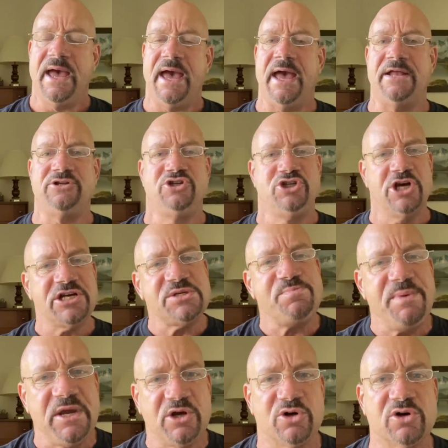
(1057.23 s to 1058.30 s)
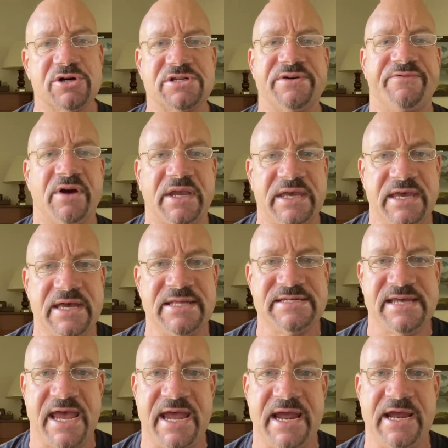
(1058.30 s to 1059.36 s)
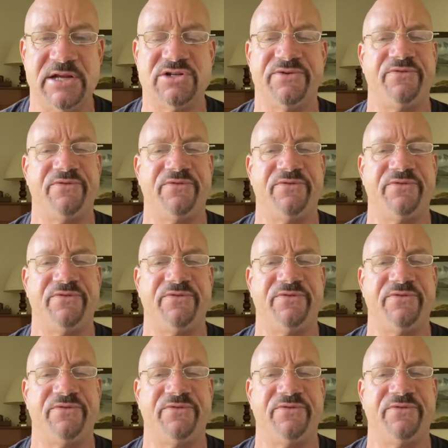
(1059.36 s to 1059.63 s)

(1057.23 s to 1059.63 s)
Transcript: And just because of a kid's age,